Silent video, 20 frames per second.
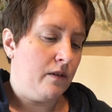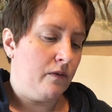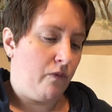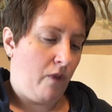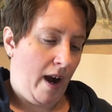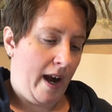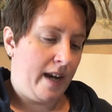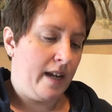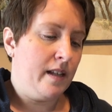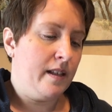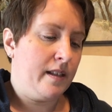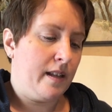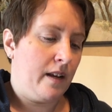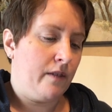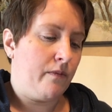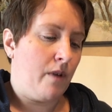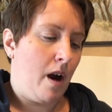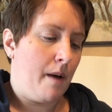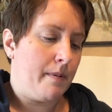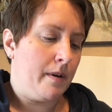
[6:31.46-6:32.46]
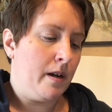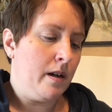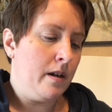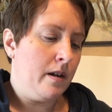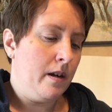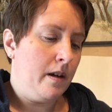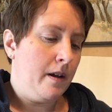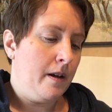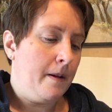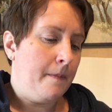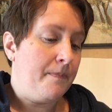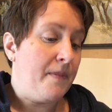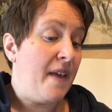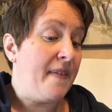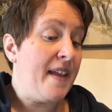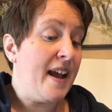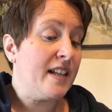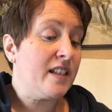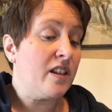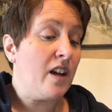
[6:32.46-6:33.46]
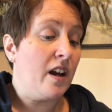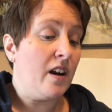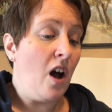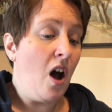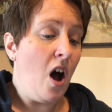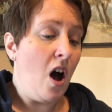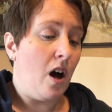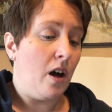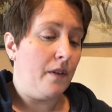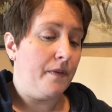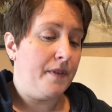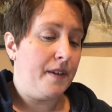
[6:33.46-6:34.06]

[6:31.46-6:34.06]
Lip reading: Right, said Robert. And that's not all,